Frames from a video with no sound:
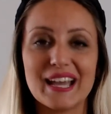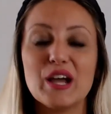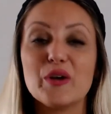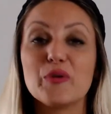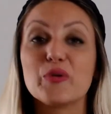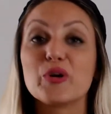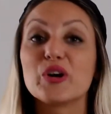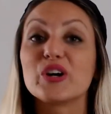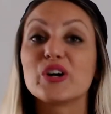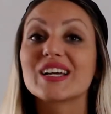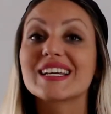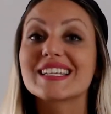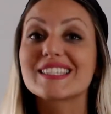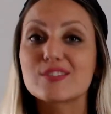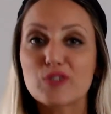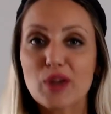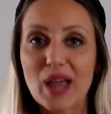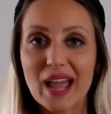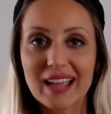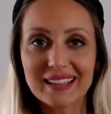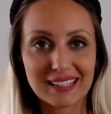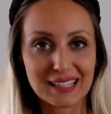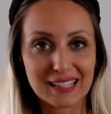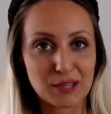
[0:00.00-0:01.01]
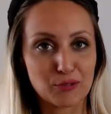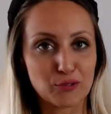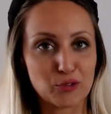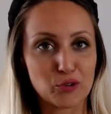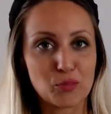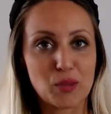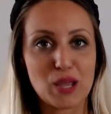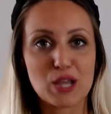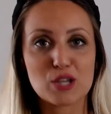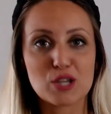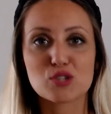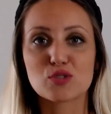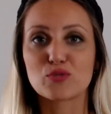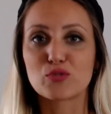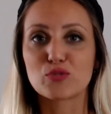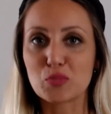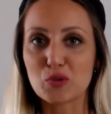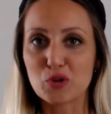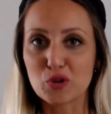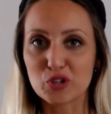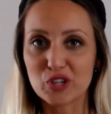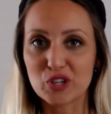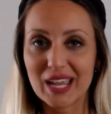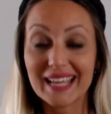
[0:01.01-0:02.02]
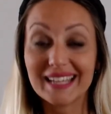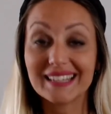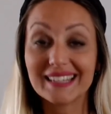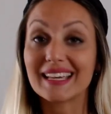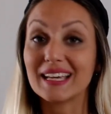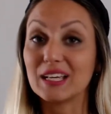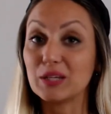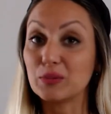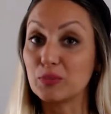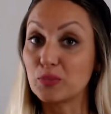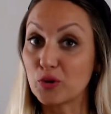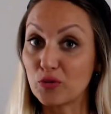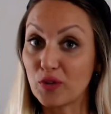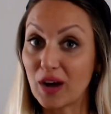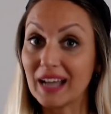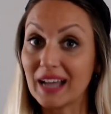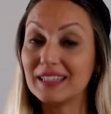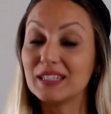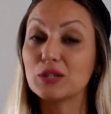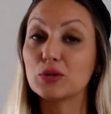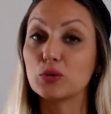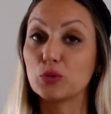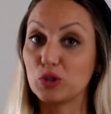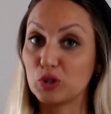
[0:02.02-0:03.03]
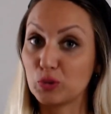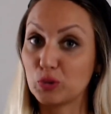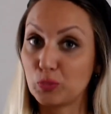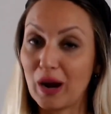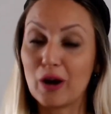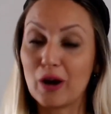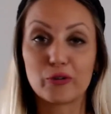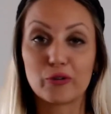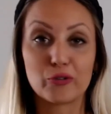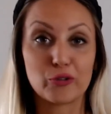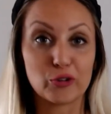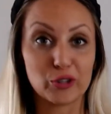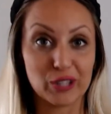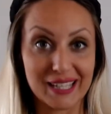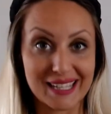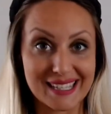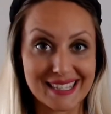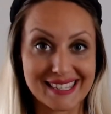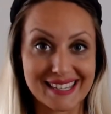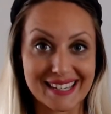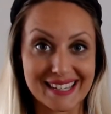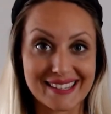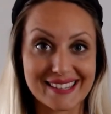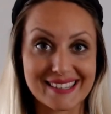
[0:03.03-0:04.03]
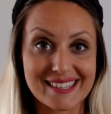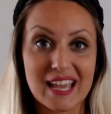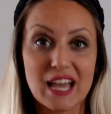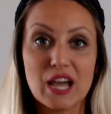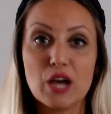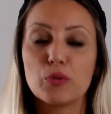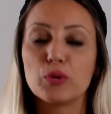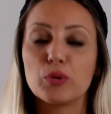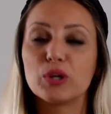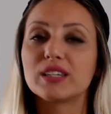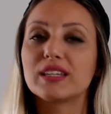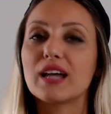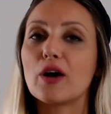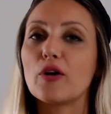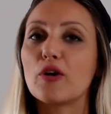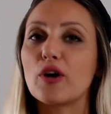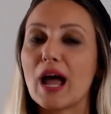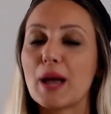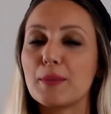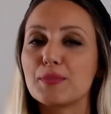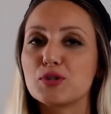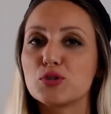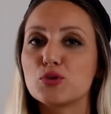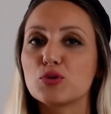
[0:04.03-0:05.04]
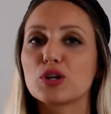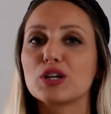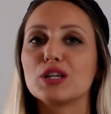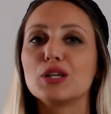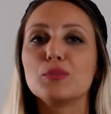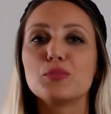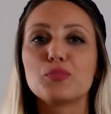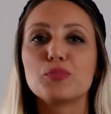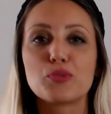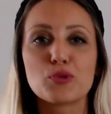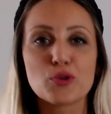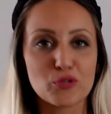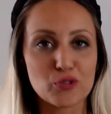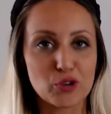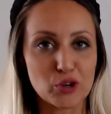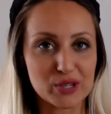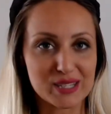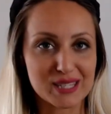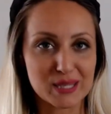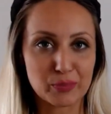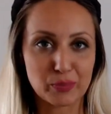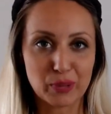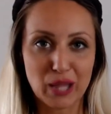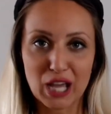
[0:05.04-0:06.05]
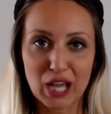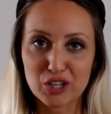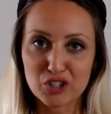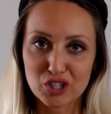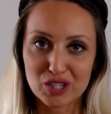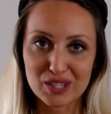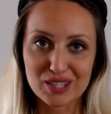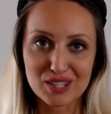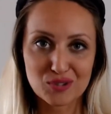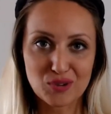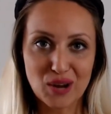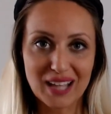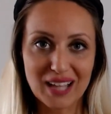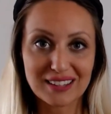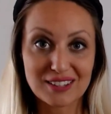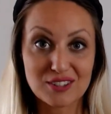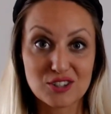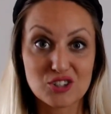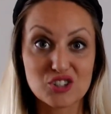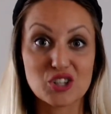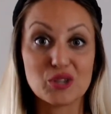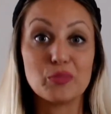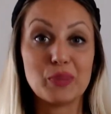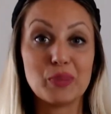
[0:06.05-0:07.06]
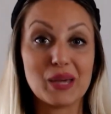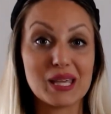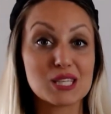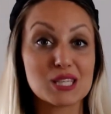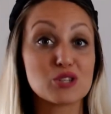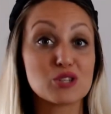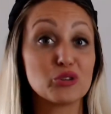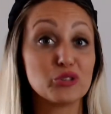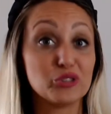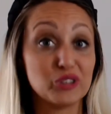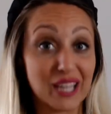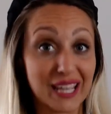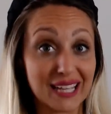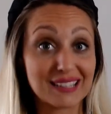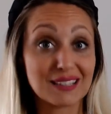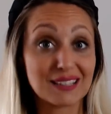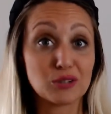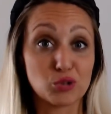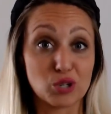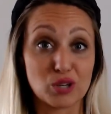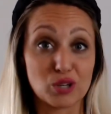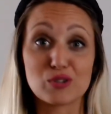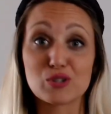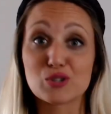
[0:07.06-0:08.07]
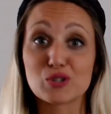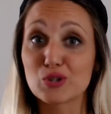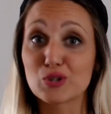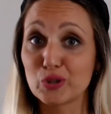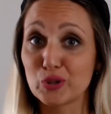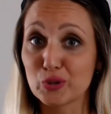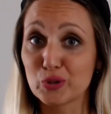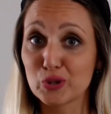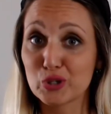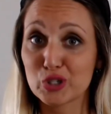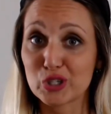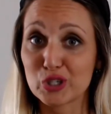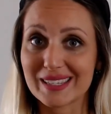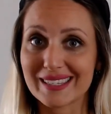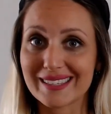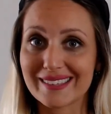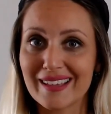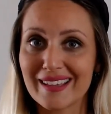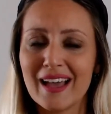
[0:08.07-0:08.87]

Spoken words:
We're extracting information from your data and providing you with powerful insights. With our apps, you can improve your supply chain strategy based on data-driven solutions.